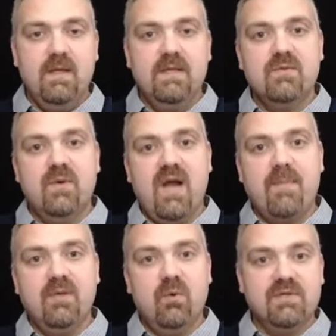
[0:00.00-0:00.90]
So a
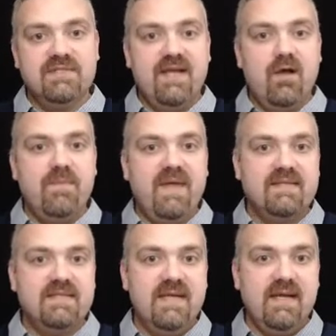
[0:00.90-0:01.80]
couple of words to help that
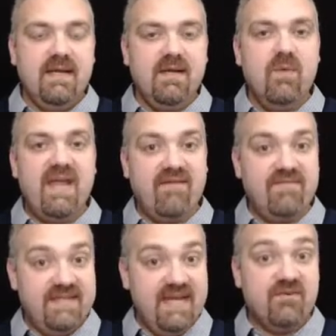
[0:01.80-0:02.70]
stick. We have
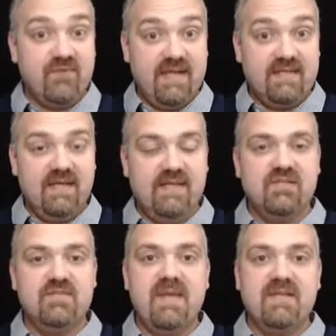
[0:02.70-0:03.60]
the dendrites. I
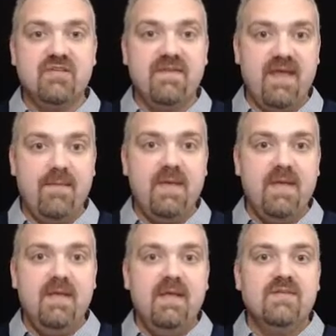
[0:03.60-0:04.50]
just mentioned them.
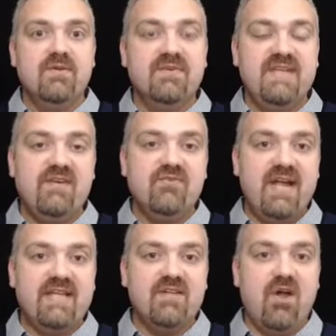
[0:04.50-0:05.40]
So
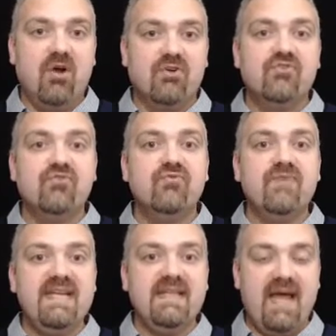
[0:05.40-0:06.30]
dendrites are
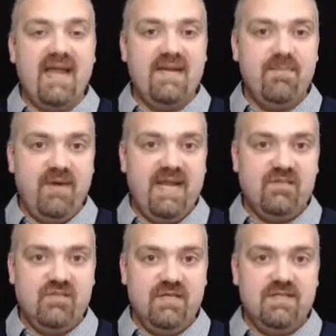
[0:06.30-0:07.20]
tree-like
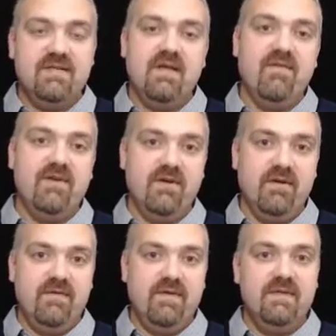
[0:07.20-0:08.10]
branches of a nerve.